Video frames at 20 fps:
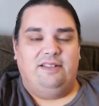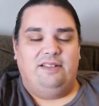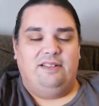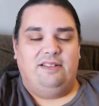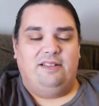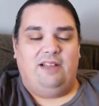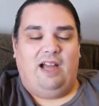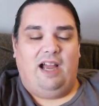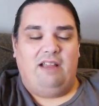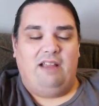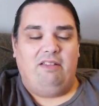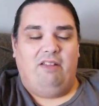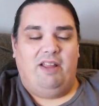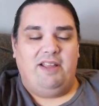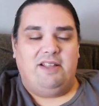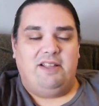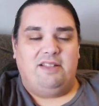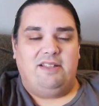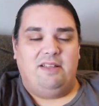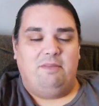I
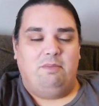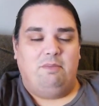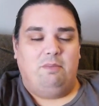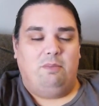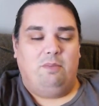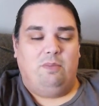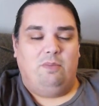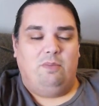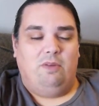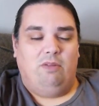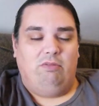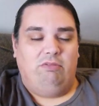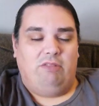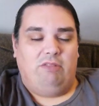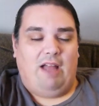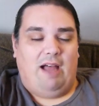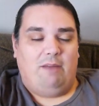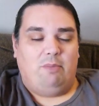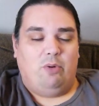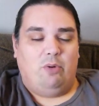liked it a
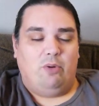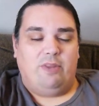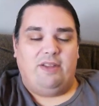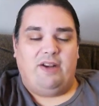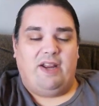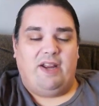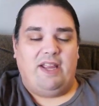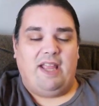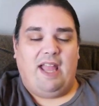lot more than I